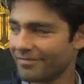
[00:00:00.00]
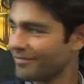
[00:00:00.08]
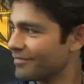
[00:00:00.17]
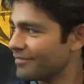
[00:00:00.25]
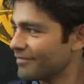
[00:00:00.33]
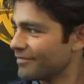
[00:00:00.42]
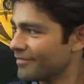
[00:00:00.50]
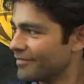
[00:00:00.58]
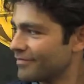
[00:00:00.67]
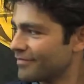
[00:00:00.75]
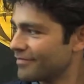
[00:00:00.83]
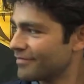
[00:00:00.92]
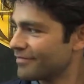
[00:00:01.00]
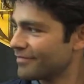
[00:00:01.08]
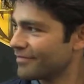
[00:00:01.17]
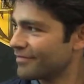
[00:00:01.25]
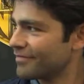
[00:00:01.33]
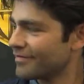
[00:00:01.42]

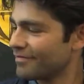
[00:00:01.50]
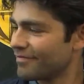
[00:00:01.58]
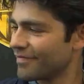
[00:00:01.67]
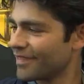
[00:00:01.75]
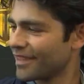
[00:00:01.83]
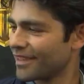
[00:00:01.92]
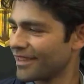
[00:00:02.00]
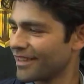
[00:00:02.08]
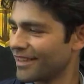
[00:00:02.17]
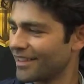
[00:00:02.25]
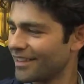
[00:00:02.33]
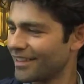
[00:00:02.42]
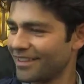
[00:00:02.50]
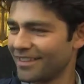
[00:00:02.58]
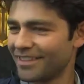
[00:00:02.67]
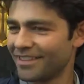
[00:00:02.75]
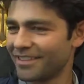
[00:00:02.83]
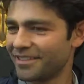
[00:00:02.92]

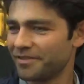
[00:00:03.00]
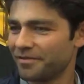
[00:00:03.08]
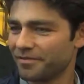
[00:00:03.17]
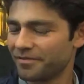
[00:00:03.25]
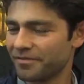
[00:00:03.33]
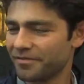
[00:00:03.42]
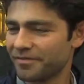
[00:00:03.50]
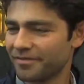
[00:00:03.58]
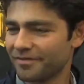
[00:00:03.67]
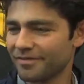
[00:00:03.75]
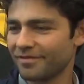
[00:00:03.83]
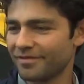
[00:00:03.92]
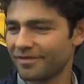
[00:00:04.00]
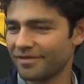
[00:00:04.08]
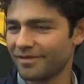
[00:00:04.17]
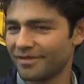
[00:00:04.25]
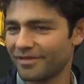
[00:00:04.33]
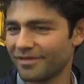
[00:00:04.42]

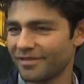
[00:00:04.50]
No words are spoken by the person on screen.